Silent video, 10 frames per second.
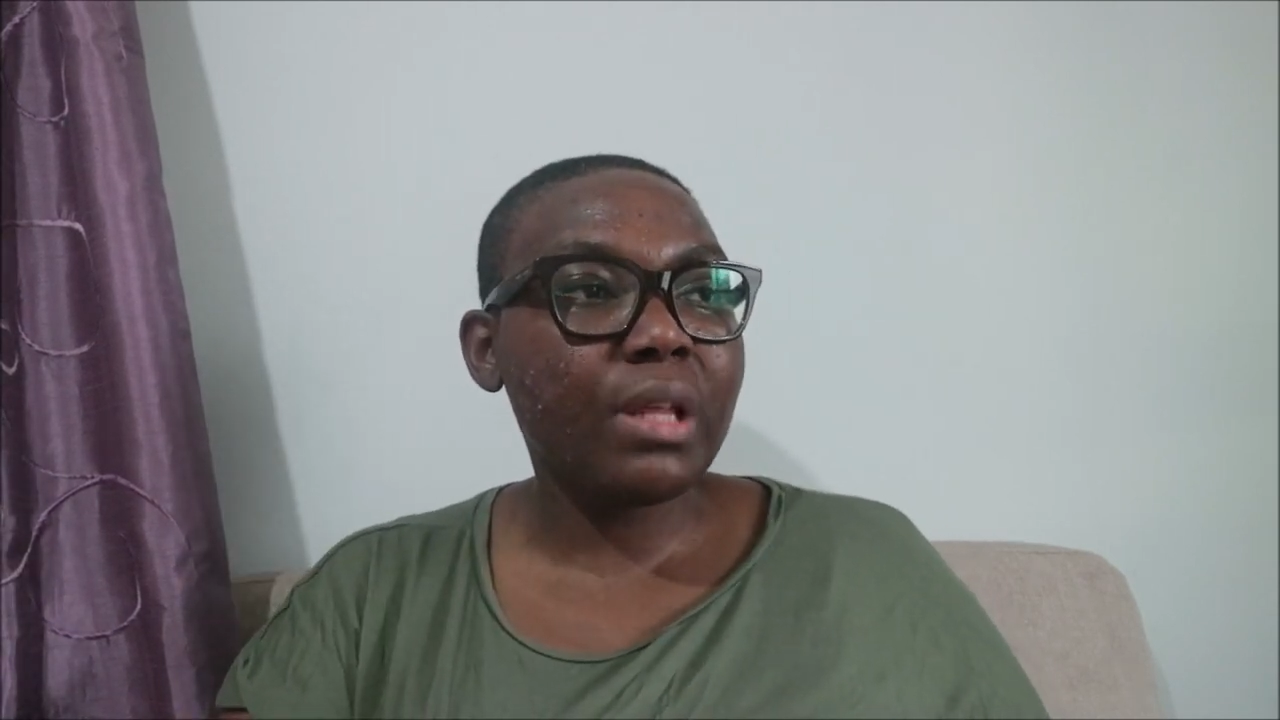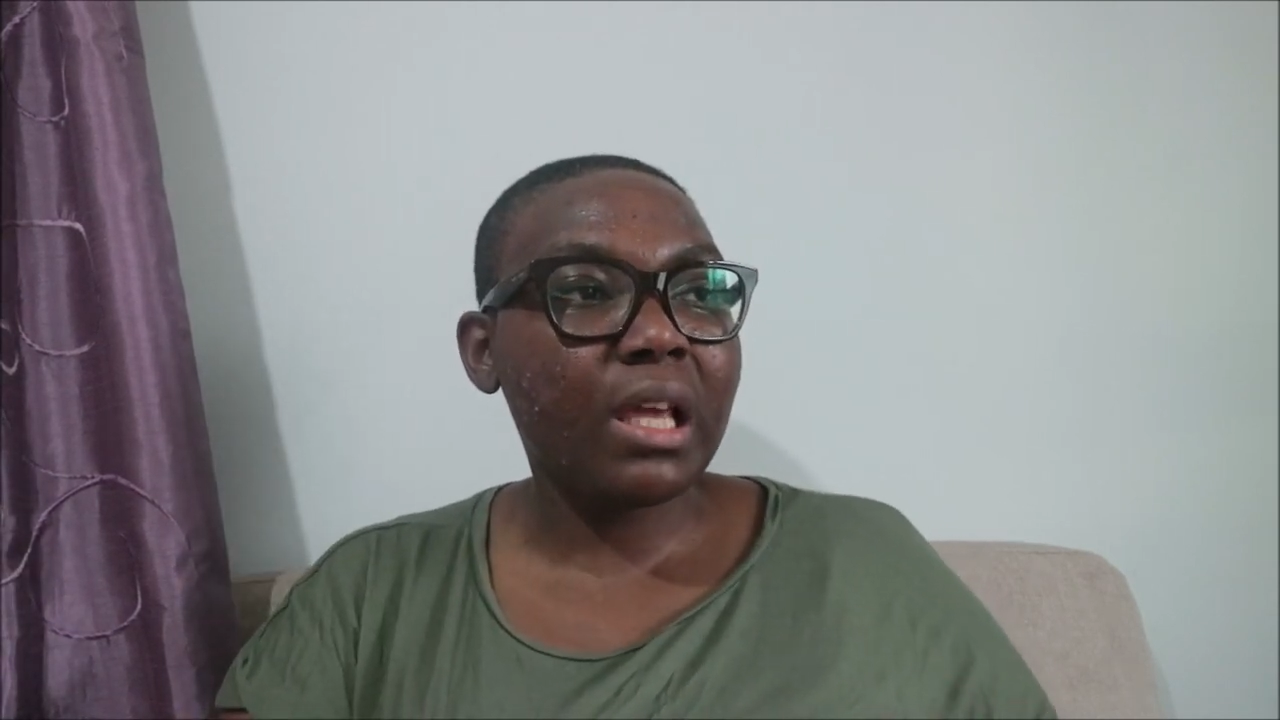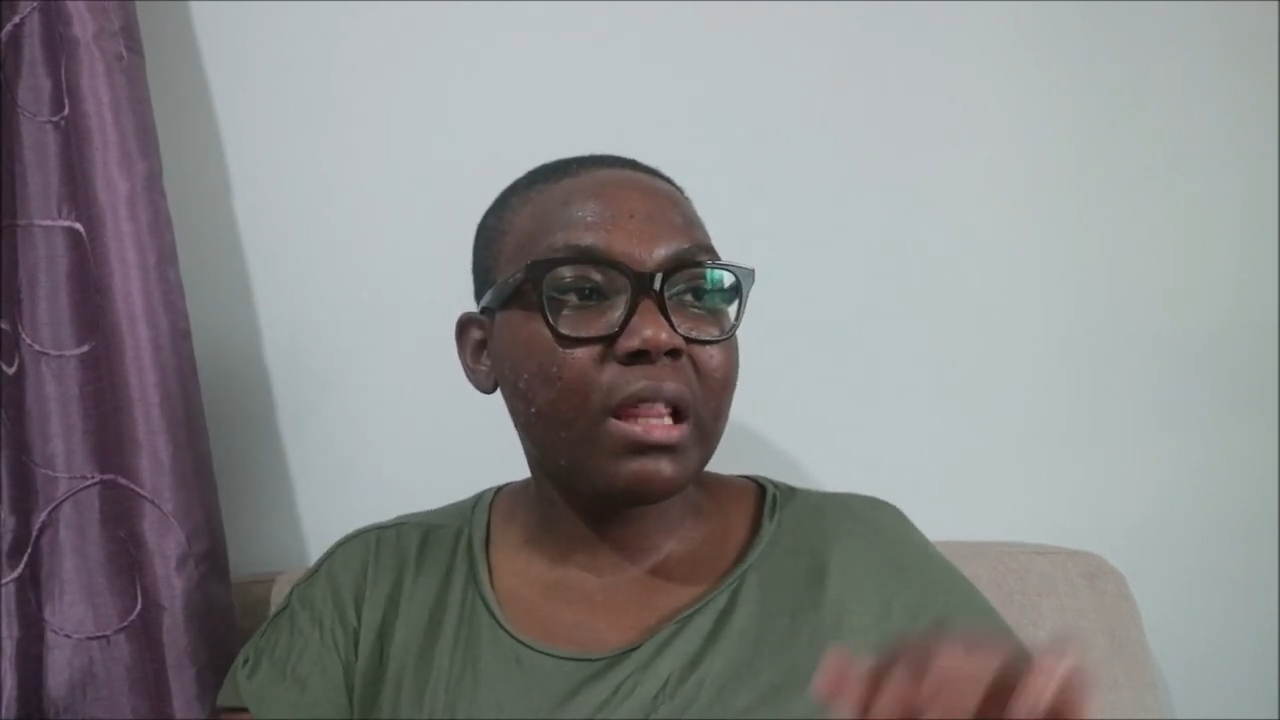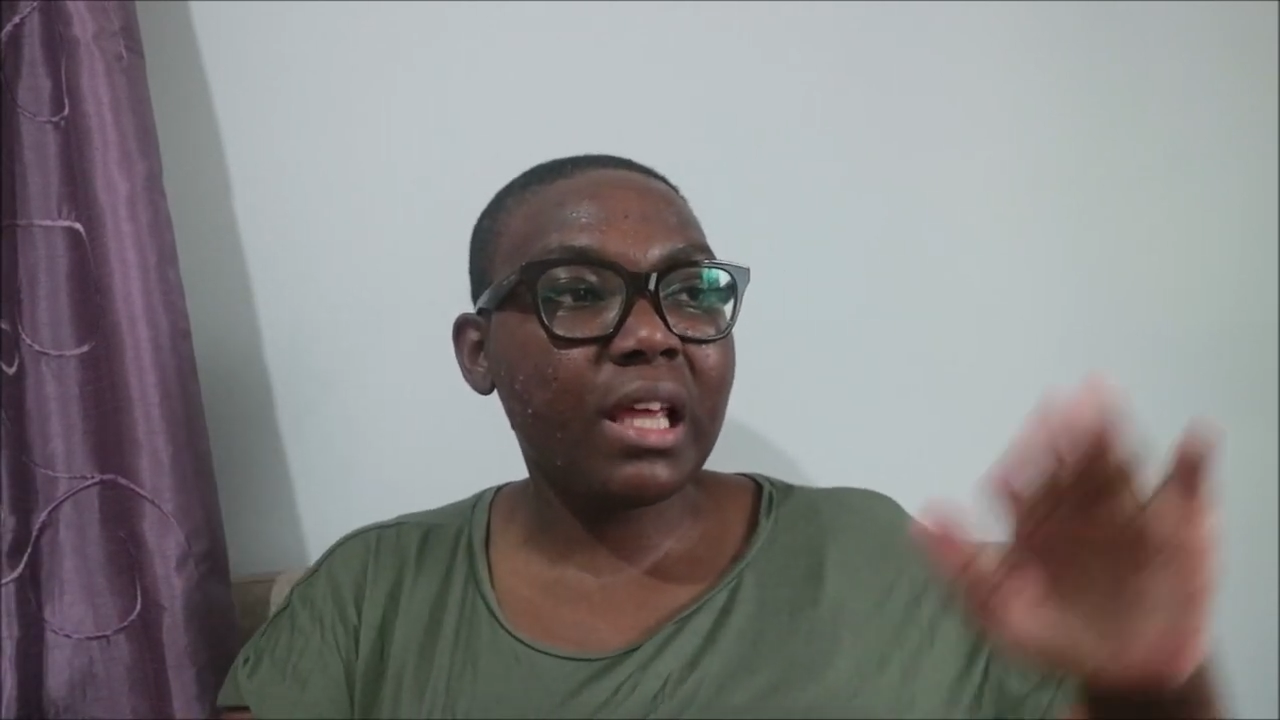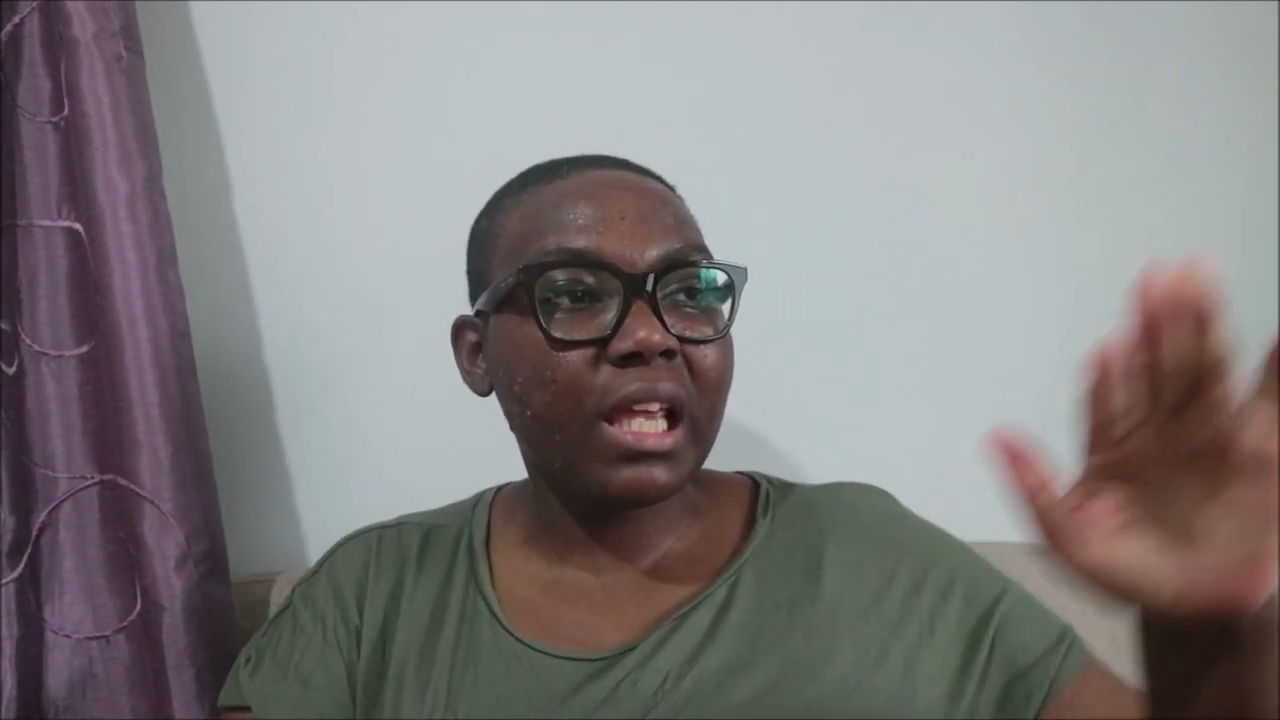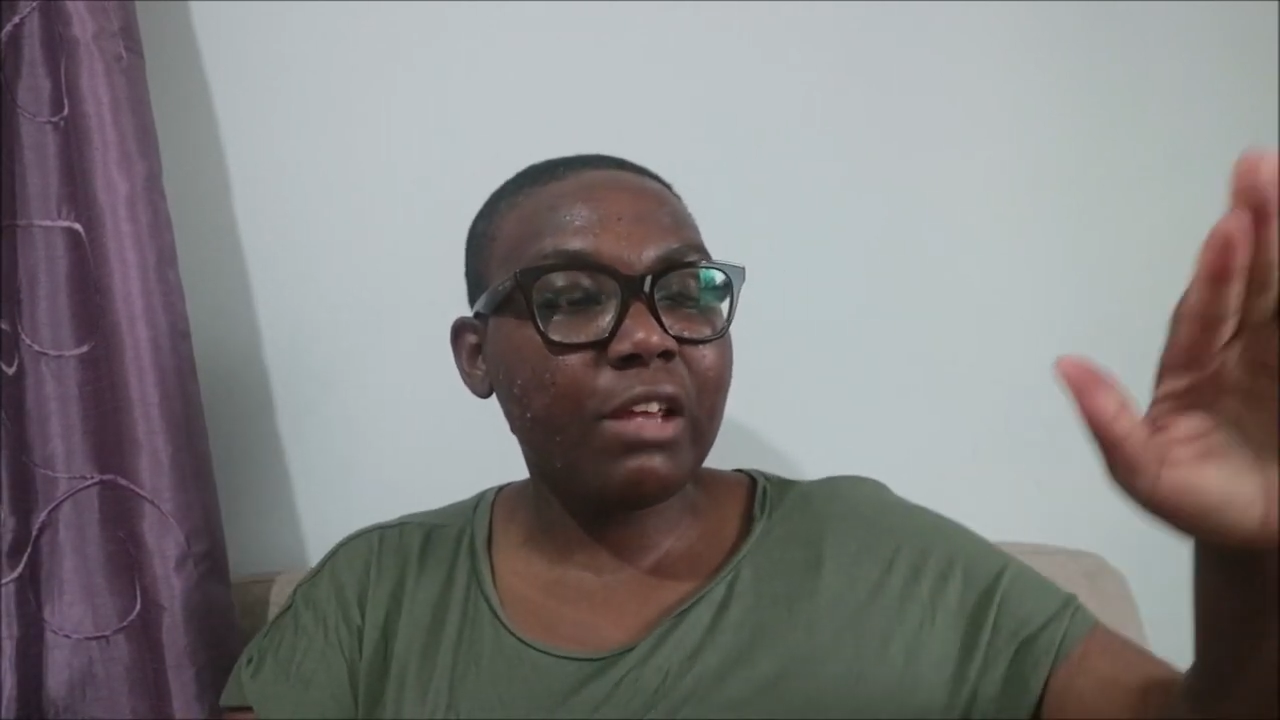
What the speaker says: they